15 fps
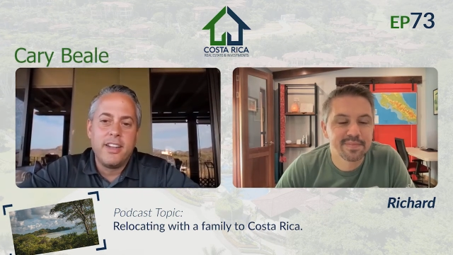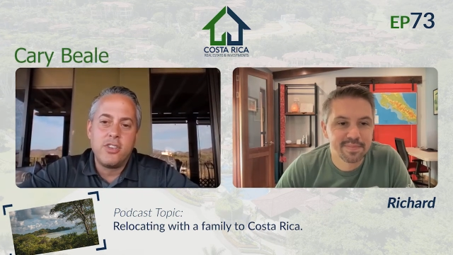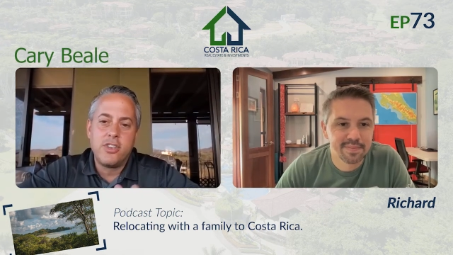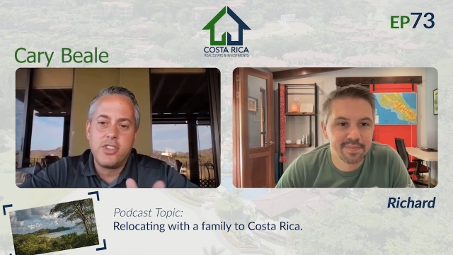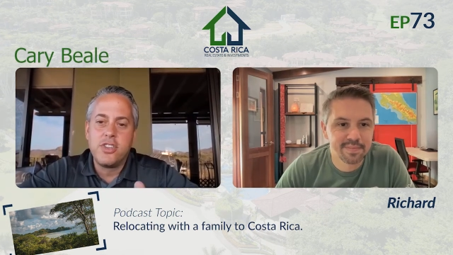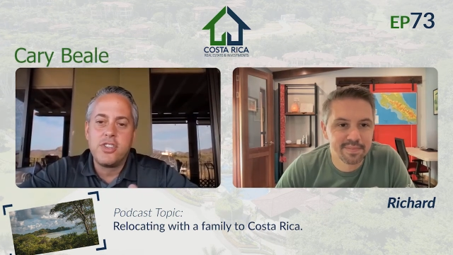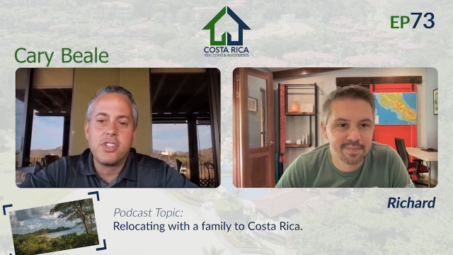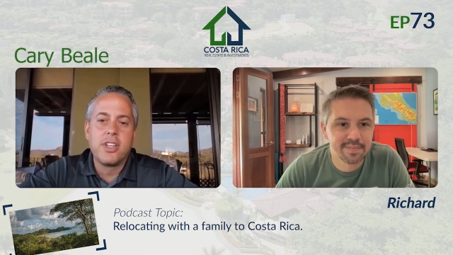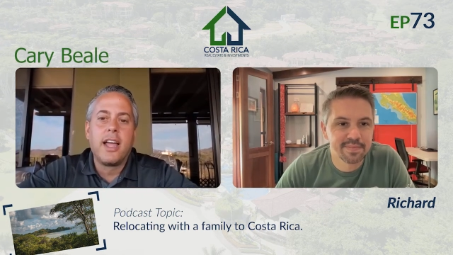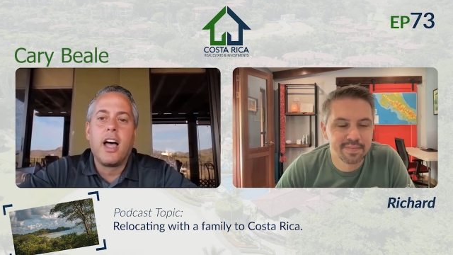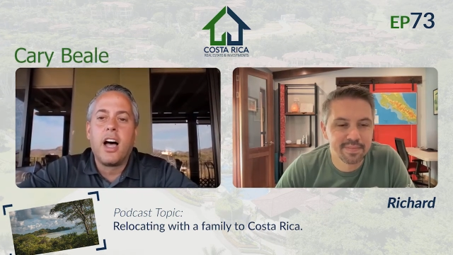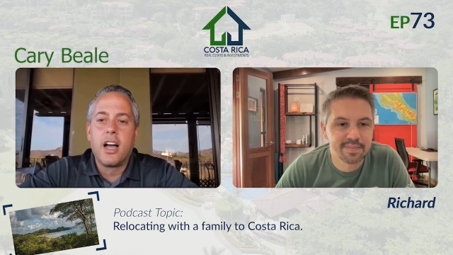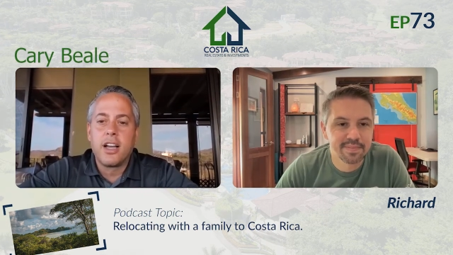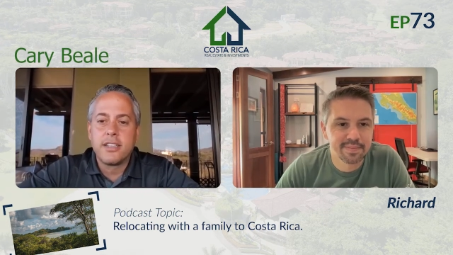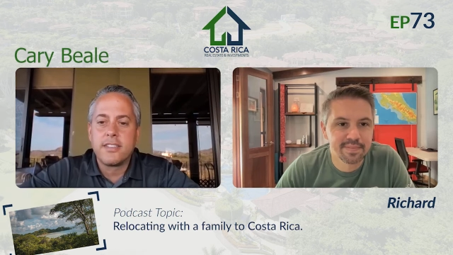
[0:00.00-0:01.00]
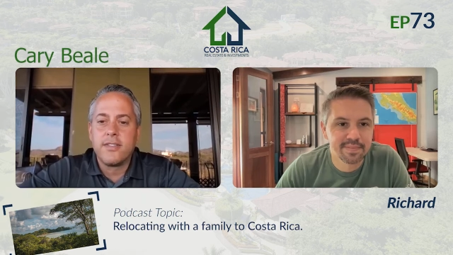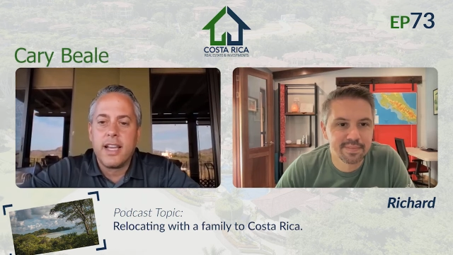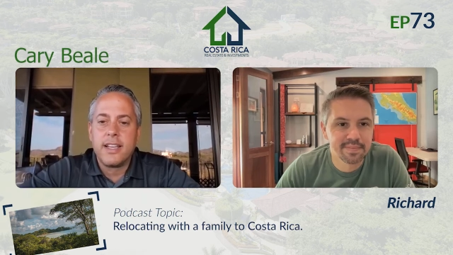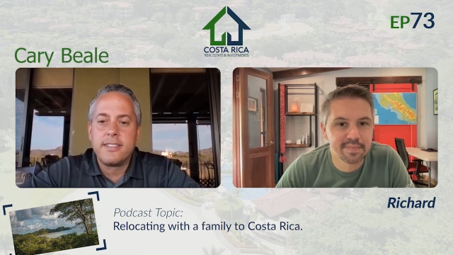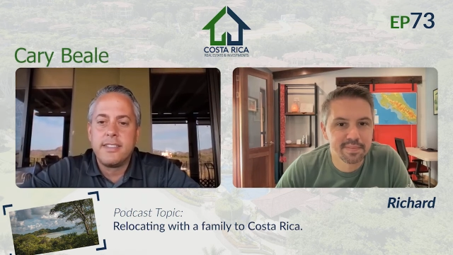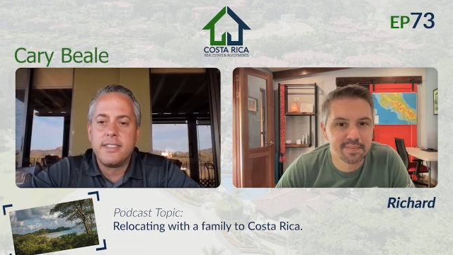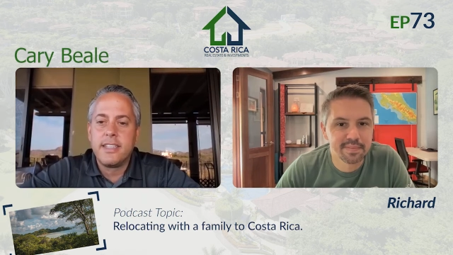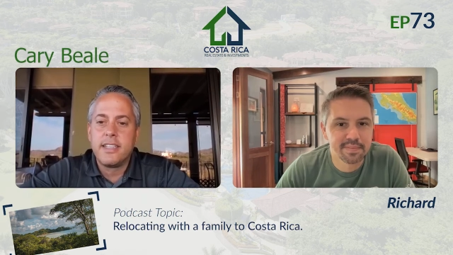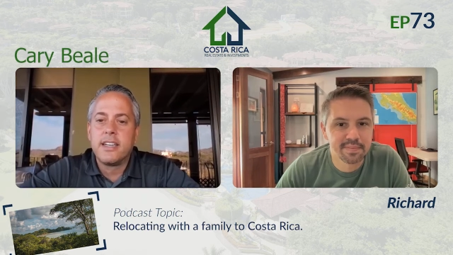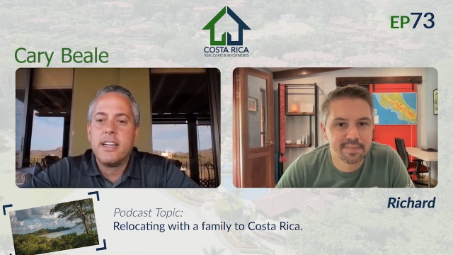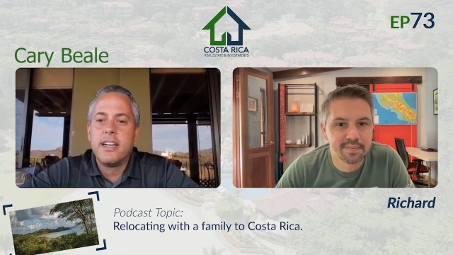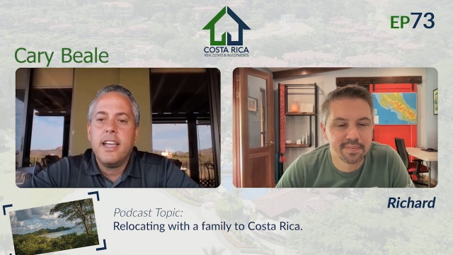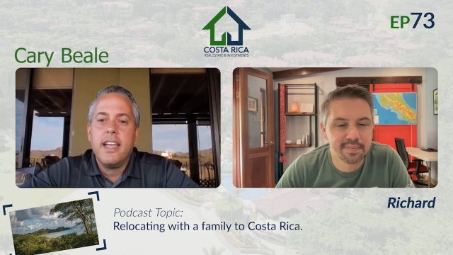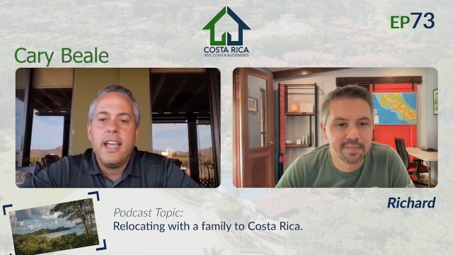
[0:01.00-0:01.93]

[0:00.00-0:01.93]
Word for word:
Speaker 1: you know June, July, August of last year,